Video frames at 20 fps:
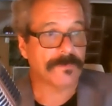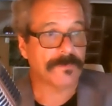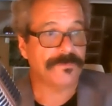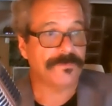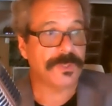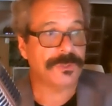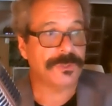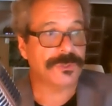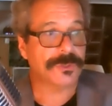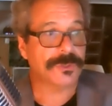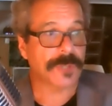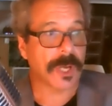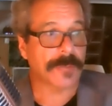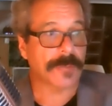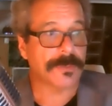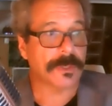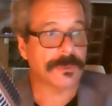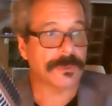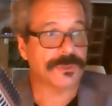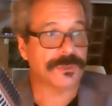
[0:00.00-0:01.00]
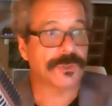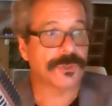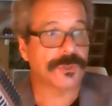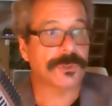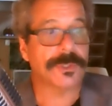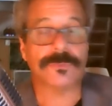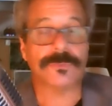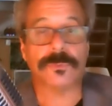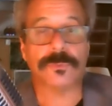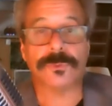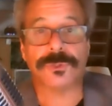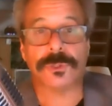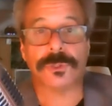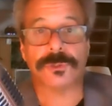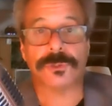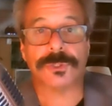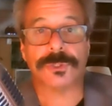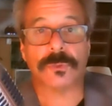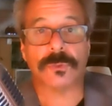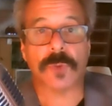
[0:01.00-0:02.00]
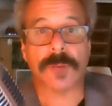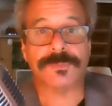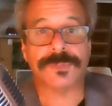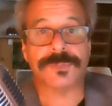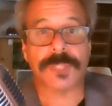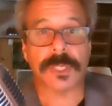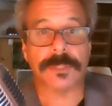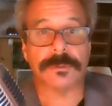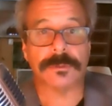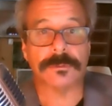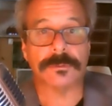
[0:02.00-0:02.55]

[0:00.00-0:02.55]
featured on the Journey Through Jersey website?